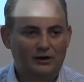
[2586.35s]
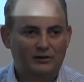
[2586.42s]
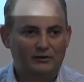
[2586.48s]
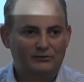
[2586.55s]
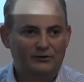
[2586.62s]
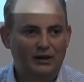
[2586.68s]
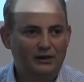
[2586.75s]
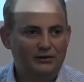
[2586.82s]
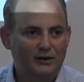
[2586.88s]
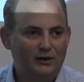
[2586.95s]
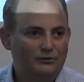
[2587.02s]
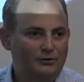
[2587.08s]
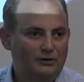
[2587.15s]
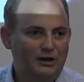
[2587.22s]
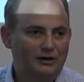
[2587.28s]
and they've taken
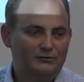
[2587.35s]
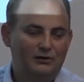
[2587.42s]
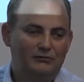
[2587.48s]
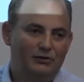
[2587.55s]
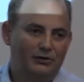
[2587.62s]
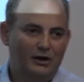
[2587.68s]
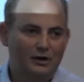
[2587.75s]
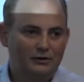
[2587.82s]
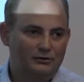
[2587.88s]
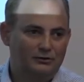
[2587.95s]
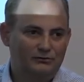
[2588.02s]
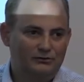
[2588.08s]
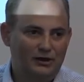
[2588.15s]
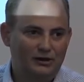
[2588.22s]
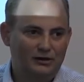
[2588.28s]
that to a next level that I couldn't
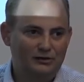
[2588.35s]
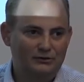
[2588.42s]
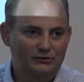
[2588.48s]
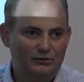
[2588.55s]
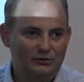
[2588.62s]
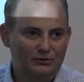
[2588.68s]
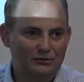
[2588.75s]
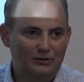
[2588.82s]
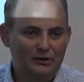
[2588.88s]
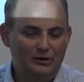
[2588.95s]
have taken it to.